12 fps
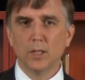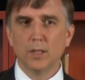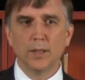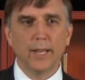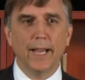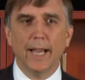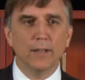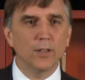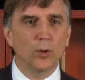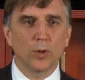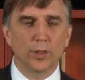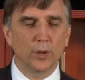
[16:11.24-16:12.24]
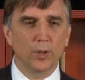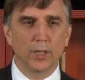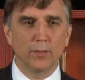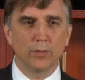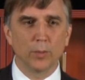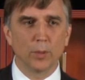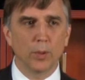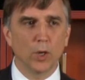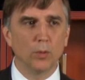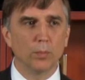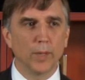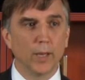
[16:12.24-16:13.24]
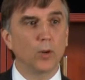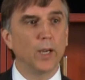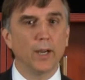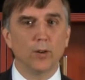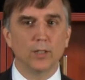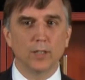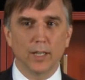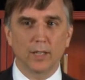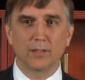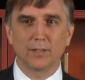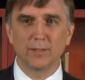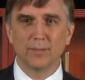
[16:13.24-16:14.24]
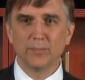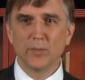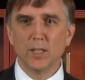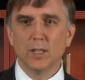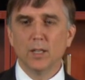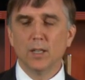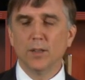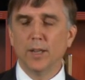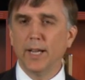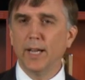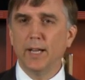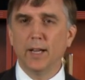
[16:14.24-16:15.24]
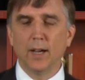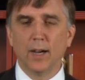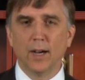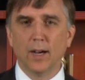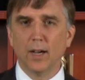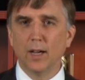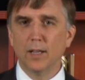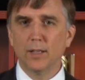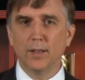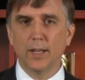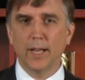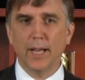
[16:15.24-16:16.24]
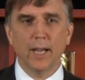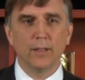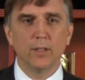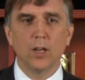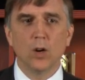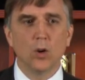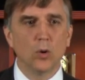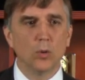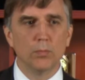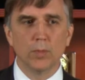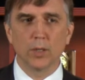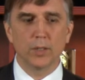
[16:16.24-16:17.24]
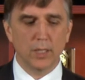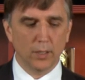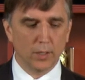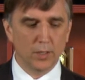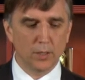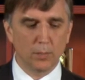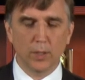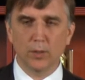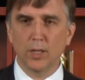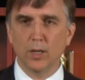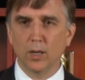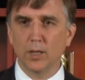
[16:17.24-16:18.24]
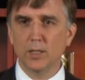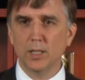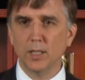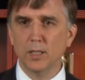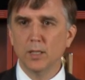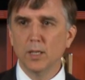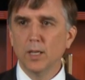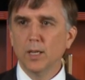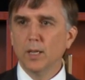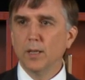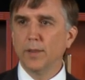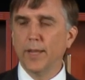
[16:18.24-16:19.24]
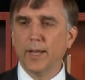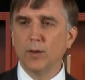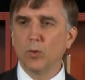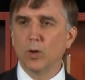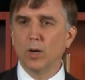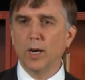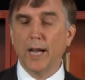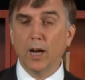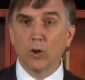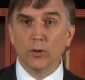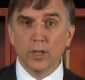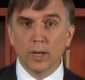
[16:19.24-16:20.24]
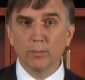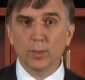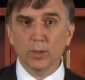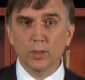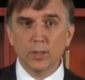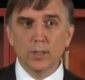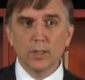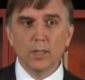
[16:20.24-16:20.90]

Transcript: They had no authority from the Pope. They were heretics. They had no military superiority. They were outnumbered.